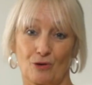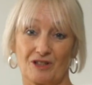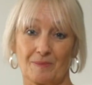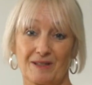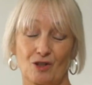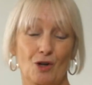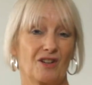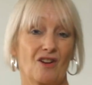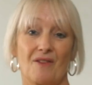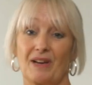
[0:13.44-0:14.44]
Christmas. You
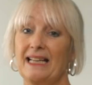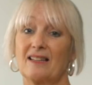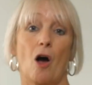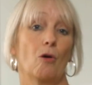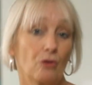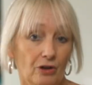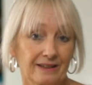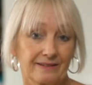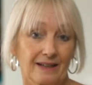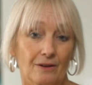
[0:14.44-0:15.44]
can either eat the whole lot
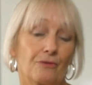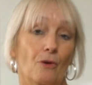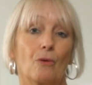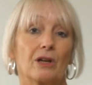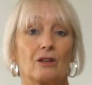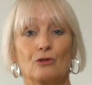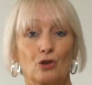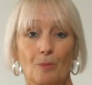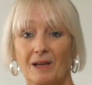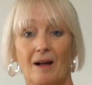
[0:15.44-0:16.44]
yourself or you can
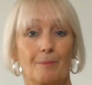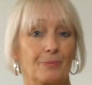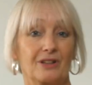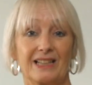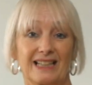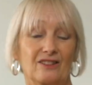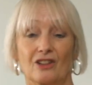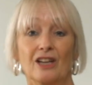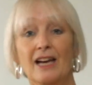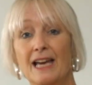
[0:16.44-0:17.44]
chop it up and put it into
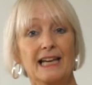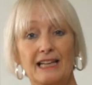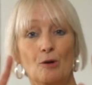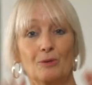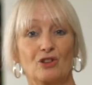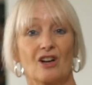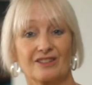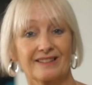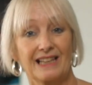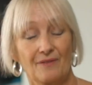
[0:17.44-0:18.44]
kilma
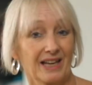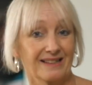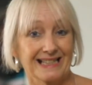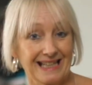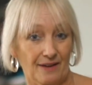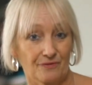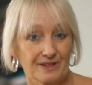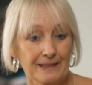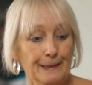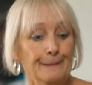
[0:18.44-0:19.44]
jars and give it as gifts.